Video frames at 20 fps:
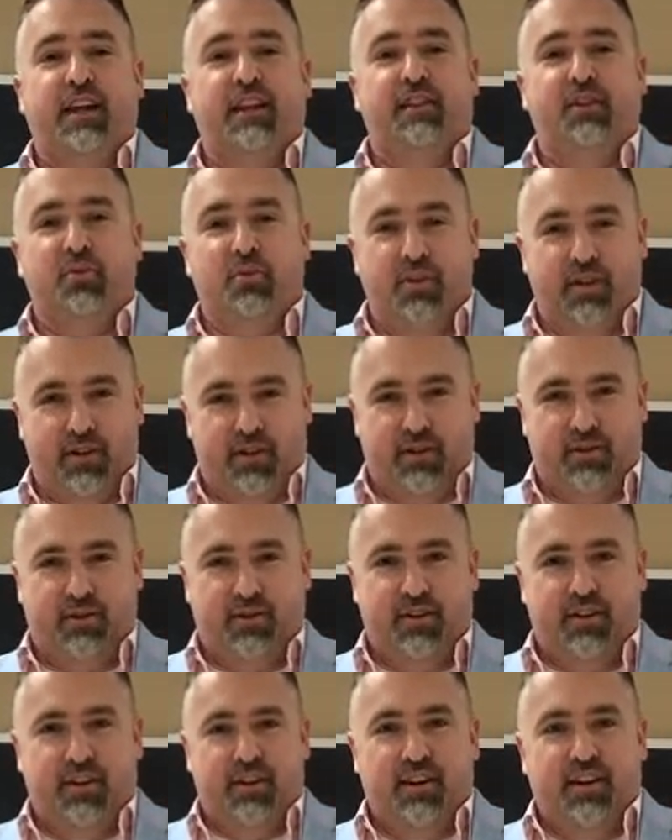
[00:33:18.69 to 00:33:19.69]
and the widow,
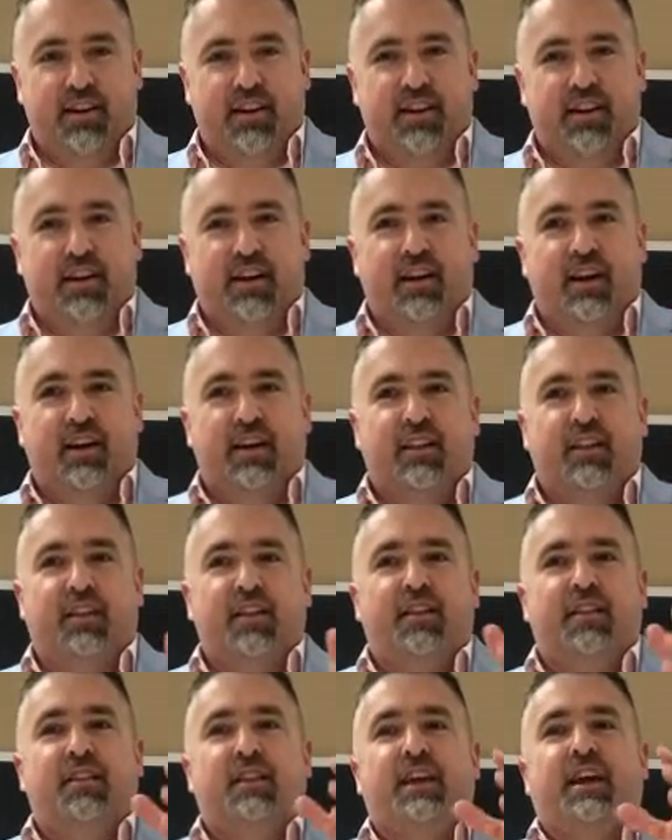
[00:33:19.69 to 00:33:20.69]

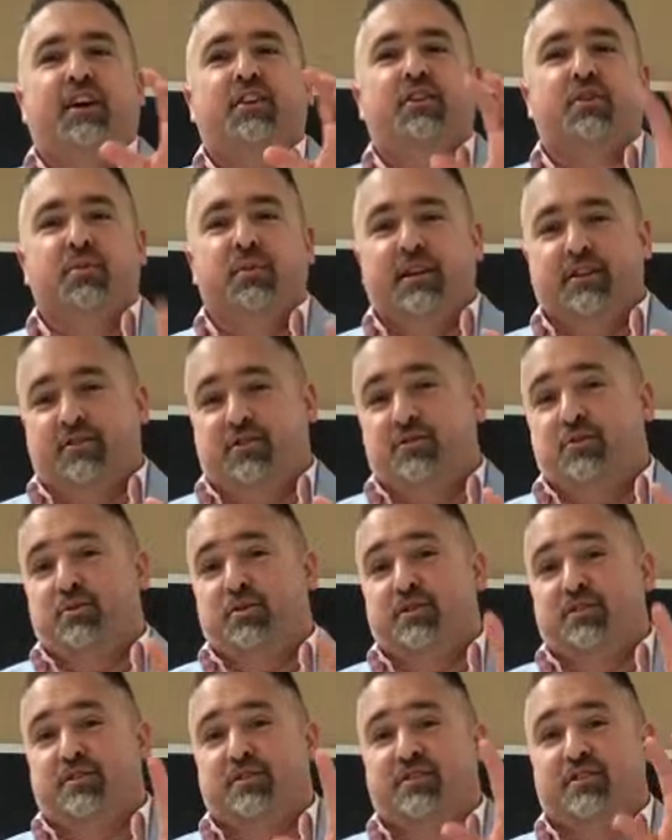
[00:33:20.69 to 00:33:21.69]
the
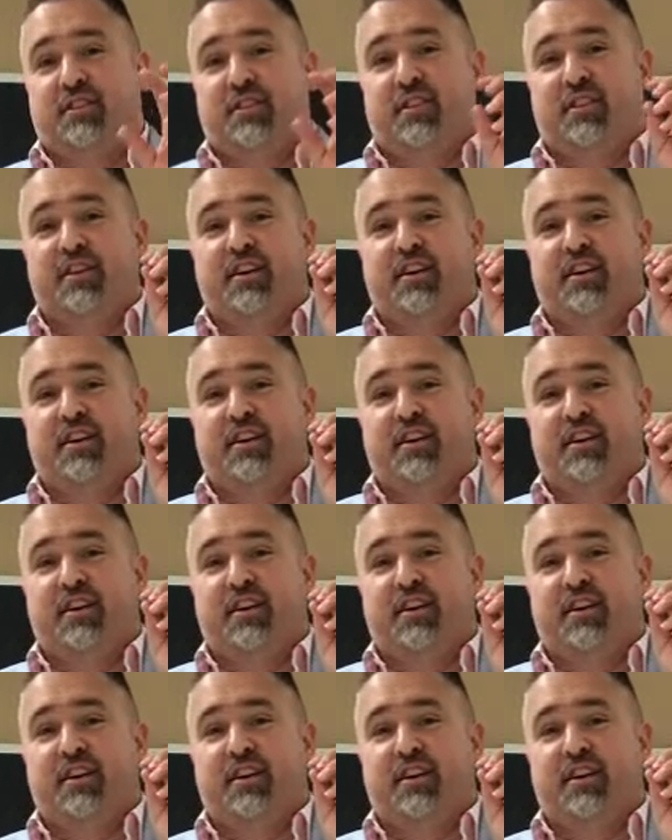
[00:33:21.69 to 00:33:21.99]
under-resourced,